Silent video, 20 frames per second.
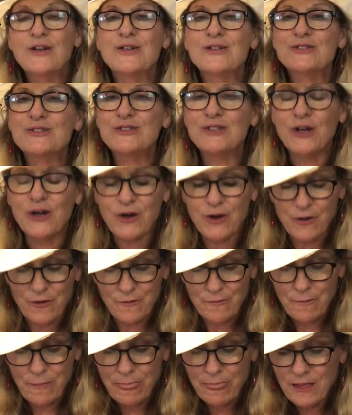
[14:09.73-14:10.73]

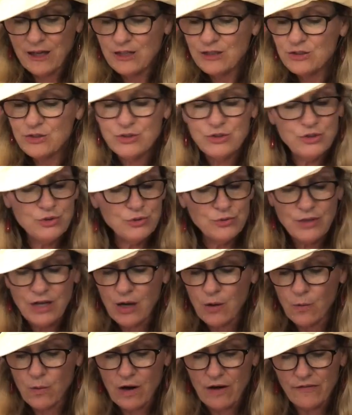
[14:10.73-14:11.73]
So do
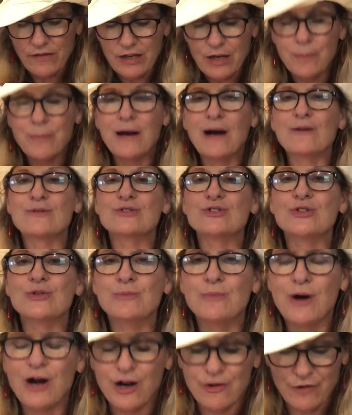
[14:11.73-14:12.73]
not worry about
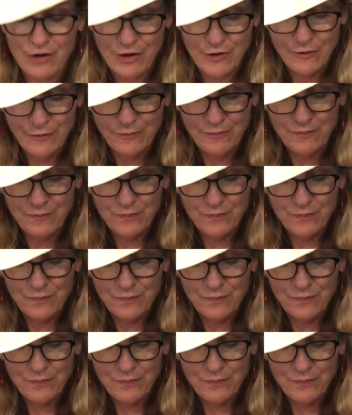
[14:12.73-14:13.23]
tomorrow,